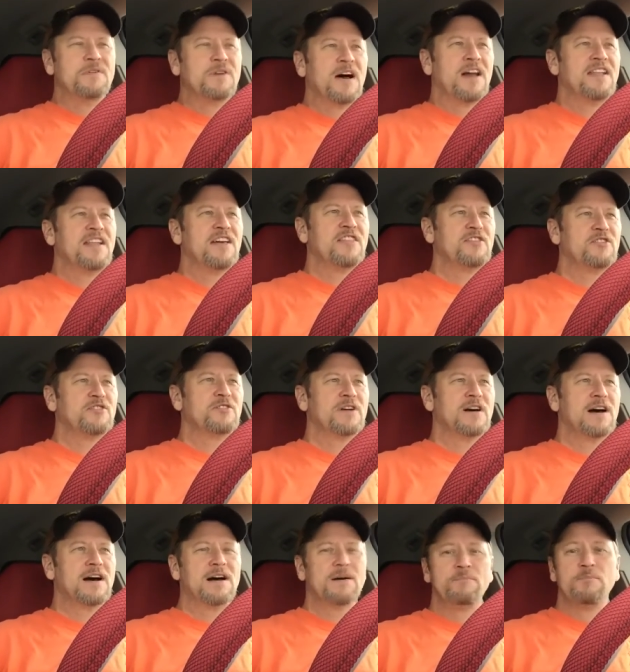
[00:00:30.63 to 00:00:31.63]

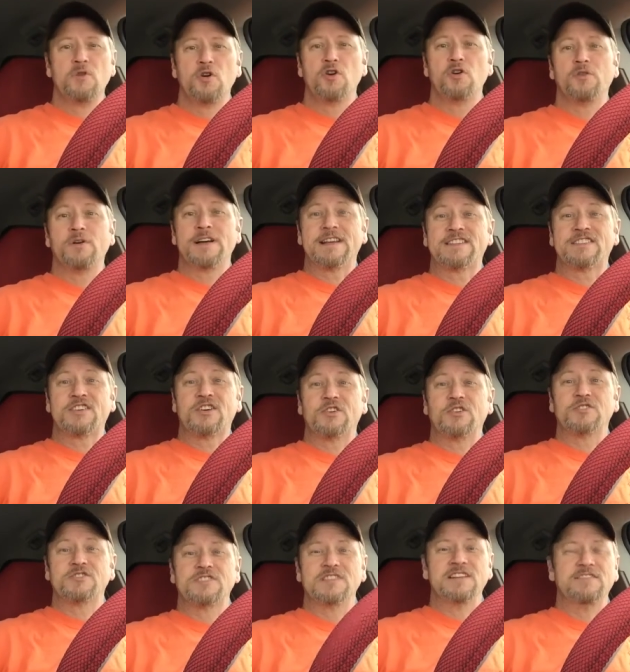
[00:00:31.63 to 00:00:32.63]
another mural
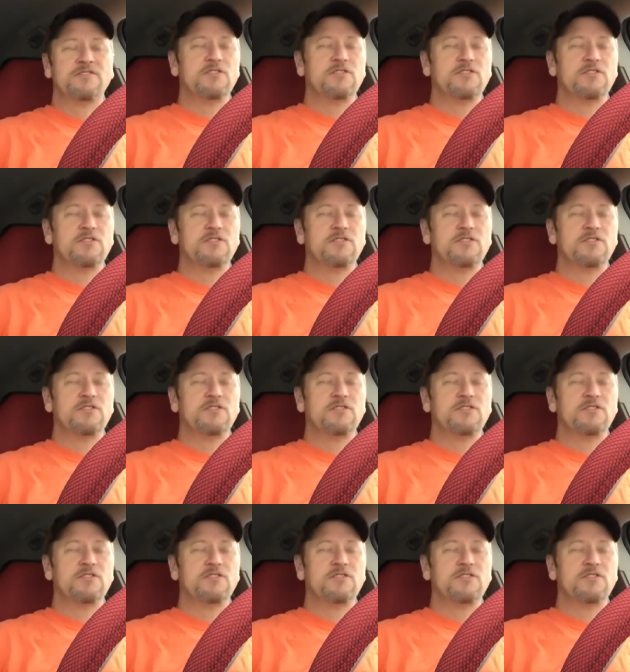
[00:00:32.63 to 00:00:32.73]
excursion,